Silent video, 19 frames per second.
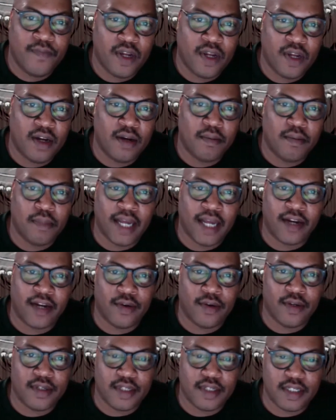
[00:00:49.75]
um, Black
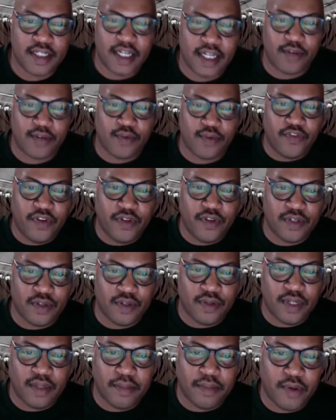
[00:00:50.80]
Girls Aesthetic Refusal
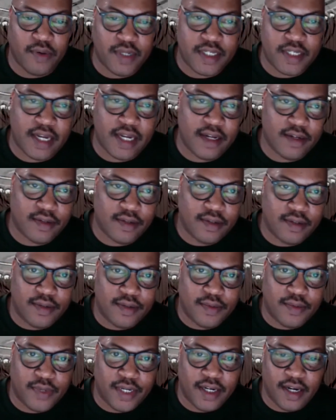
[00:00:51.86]
in the Moens Scandal,
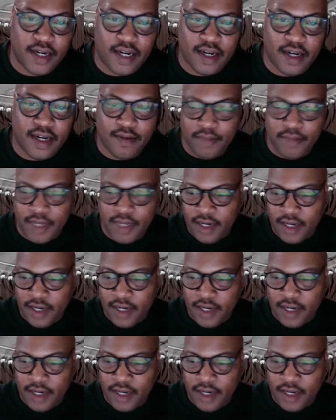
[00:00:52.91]
where I'm